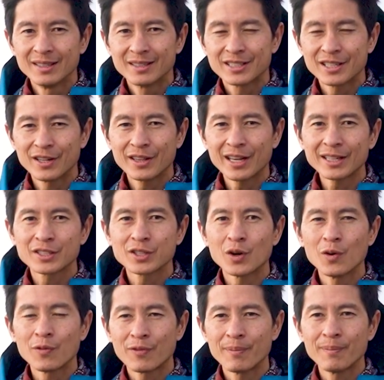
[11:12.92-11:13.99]
So that's
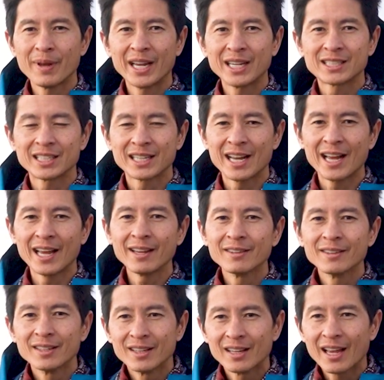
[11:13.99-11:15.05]
all from me today,
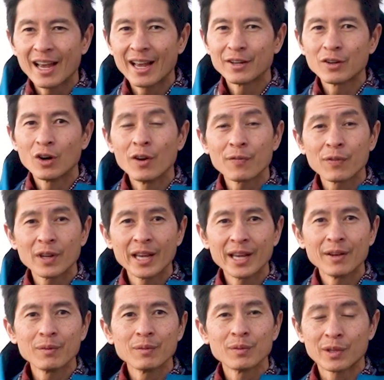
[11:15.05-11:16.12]
and
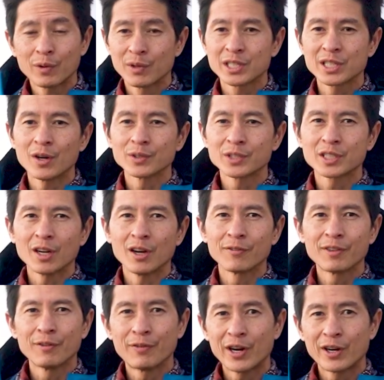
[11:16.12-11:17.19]
hopefully the results
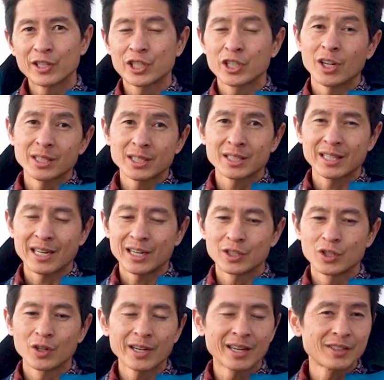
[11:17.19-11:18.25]
of the various shots that I
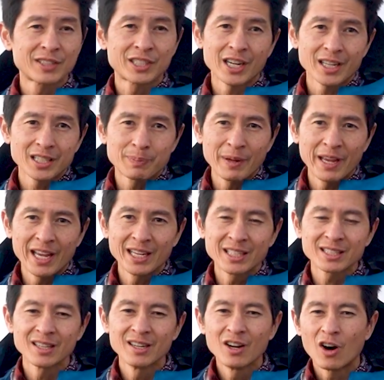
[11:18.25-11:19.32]
took at shutter
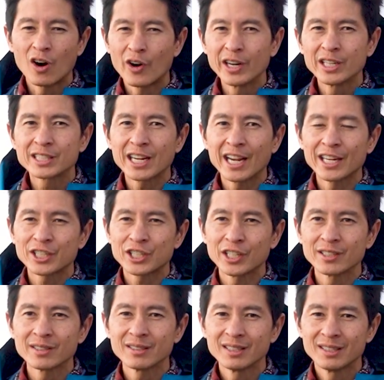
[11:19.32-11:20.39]
speeds,
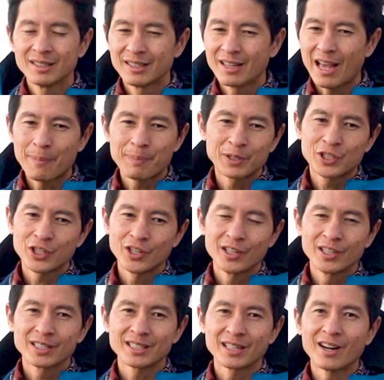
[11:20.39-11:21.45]
orientation,
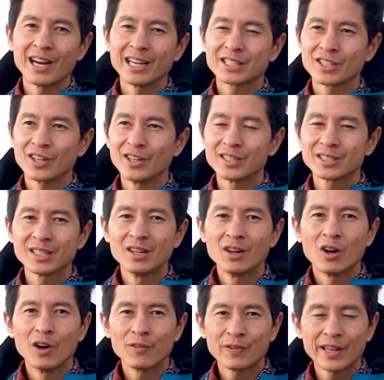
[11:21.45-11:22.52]
apertures and ISOs,
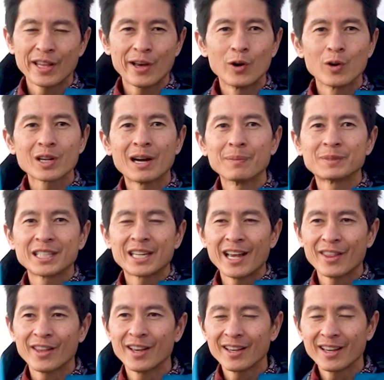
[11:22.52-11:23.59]
hopefully they all come
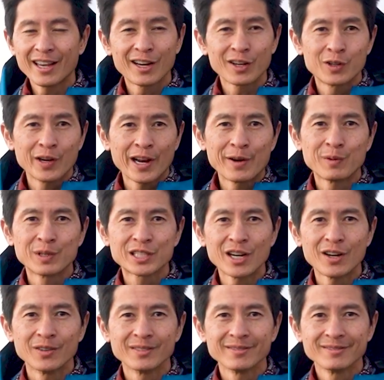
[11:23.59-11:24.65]
together in a good end
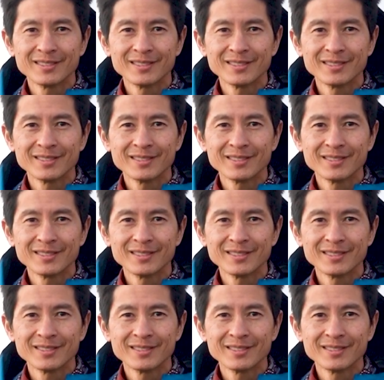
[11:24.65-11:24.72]
result.